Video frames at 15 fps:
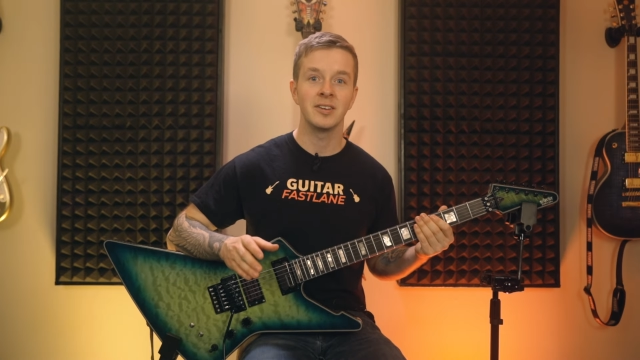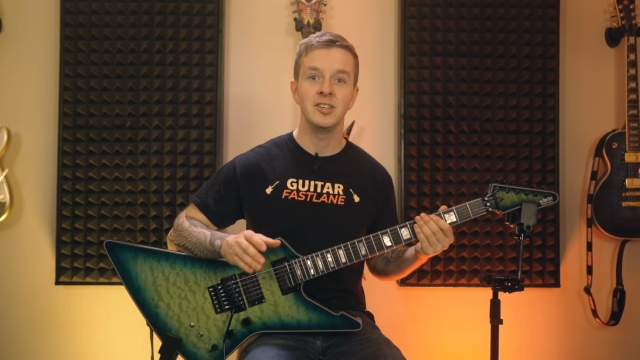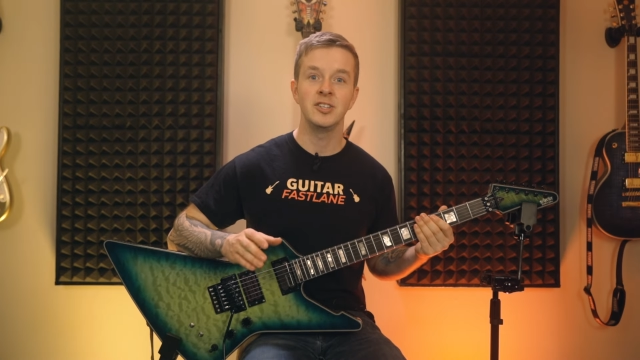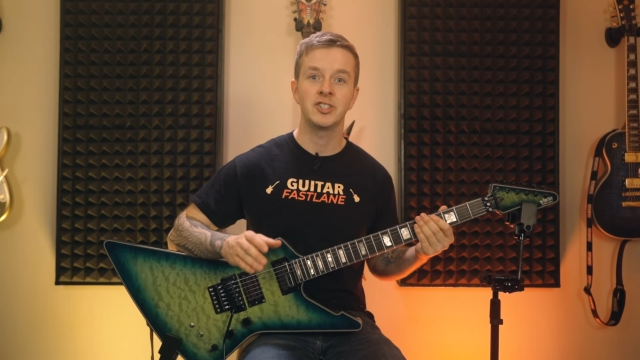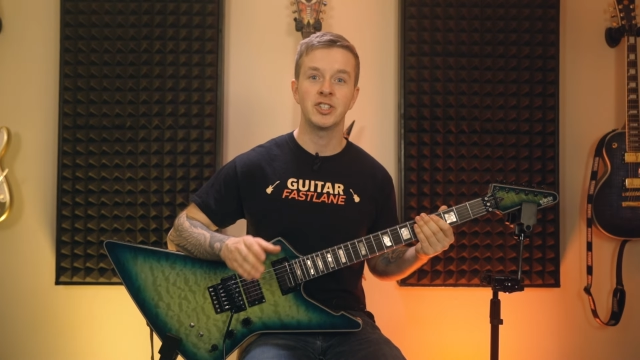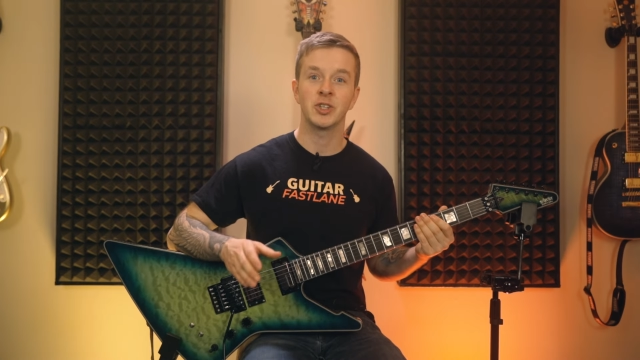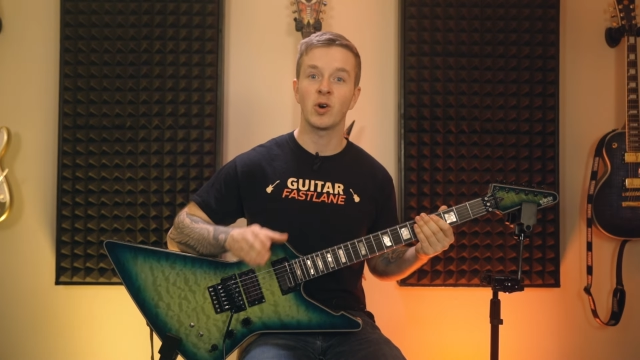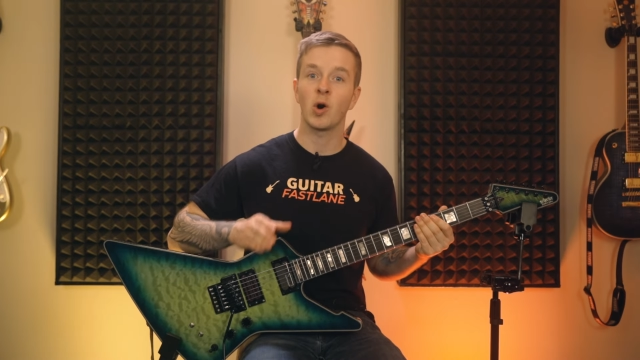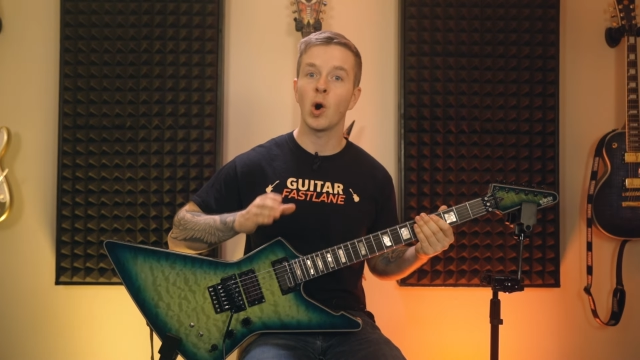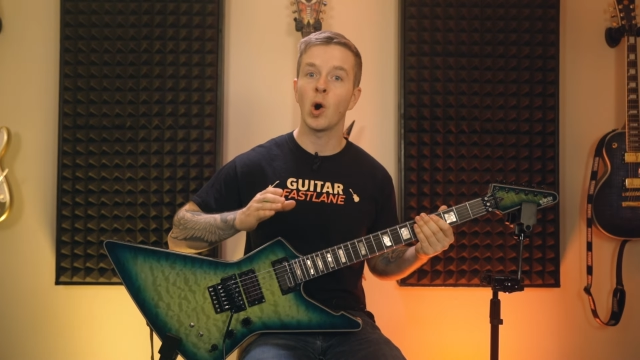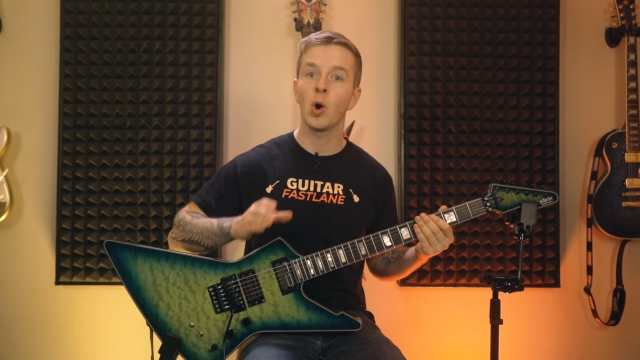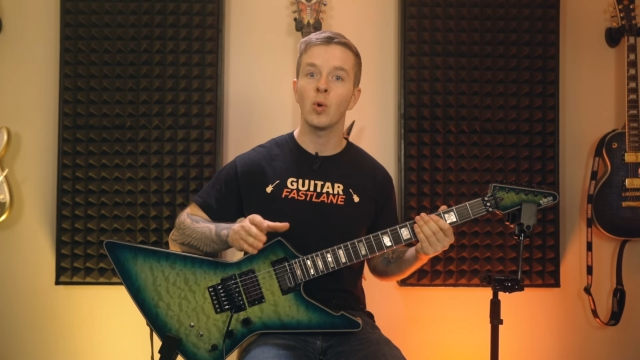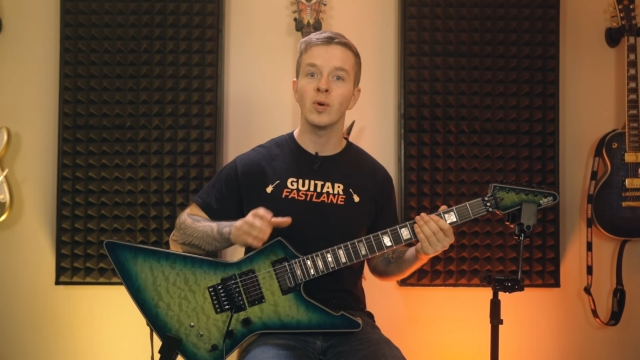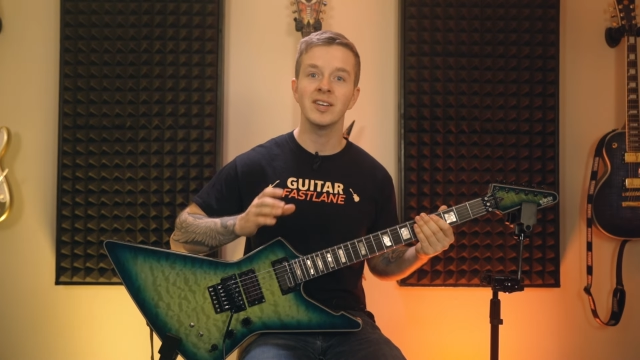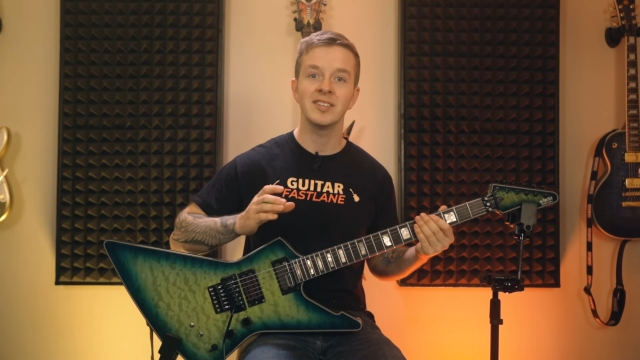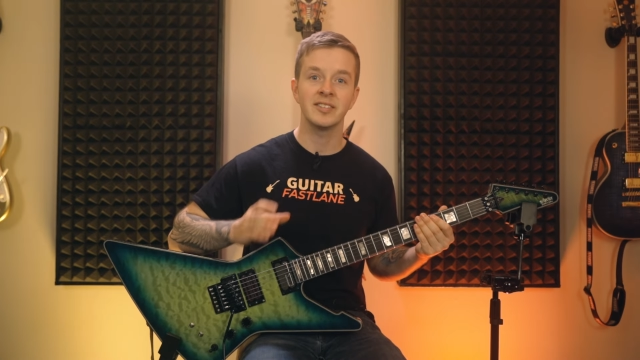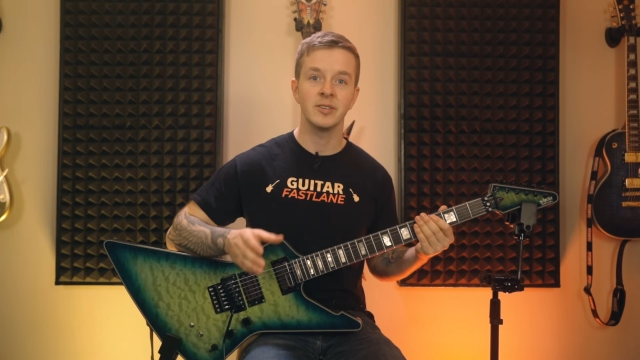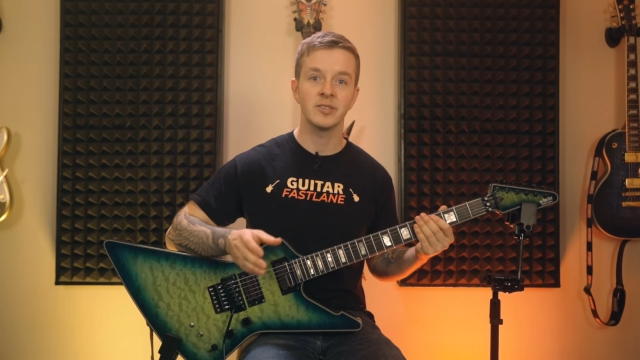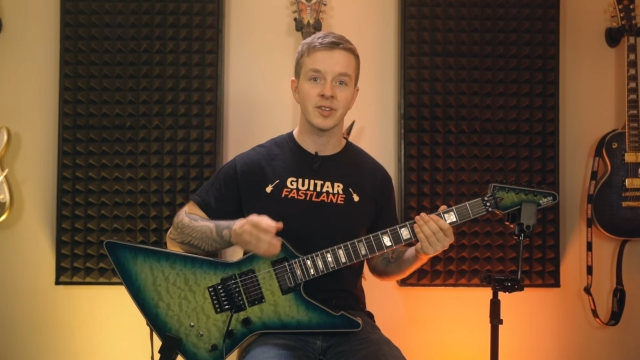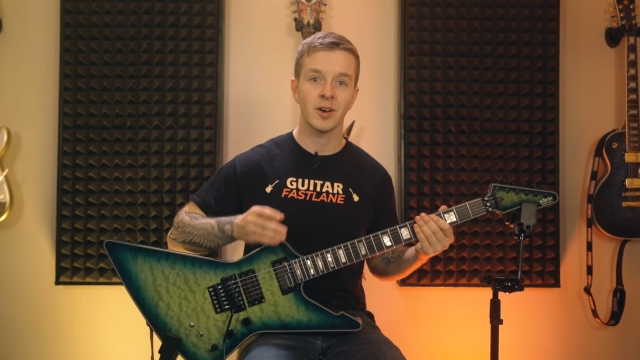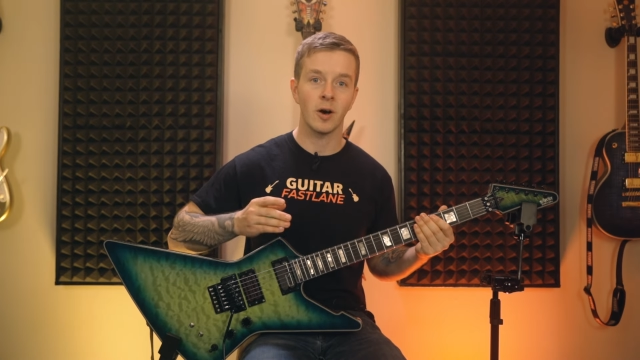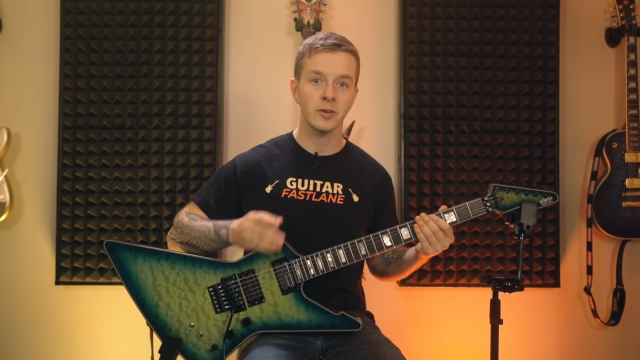you should always
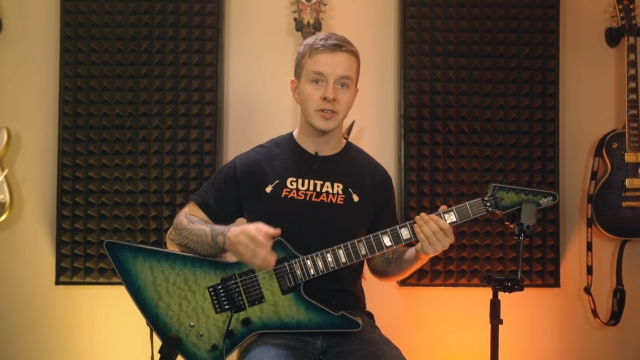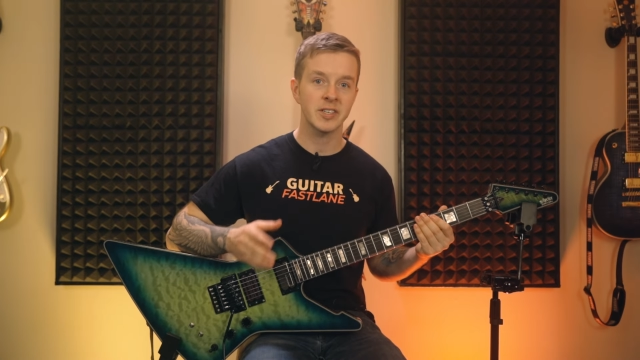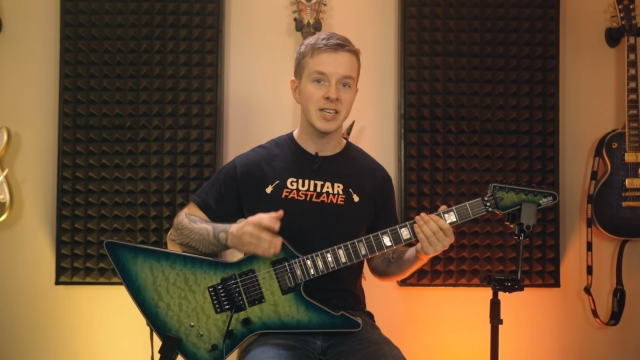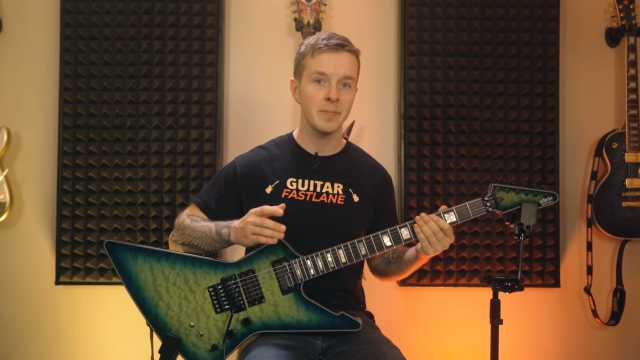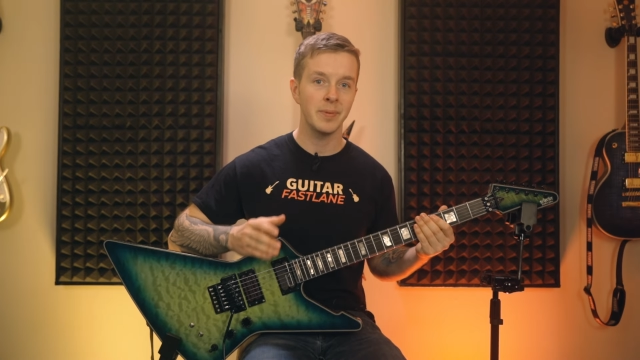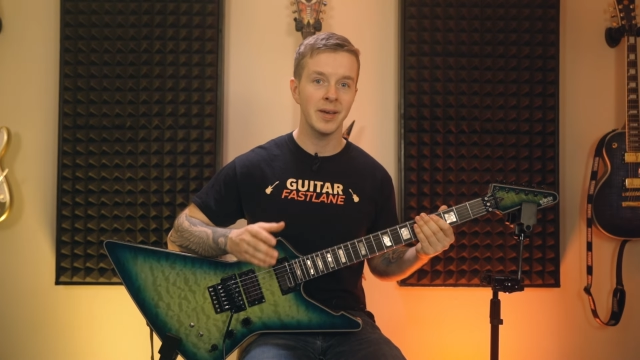use alternate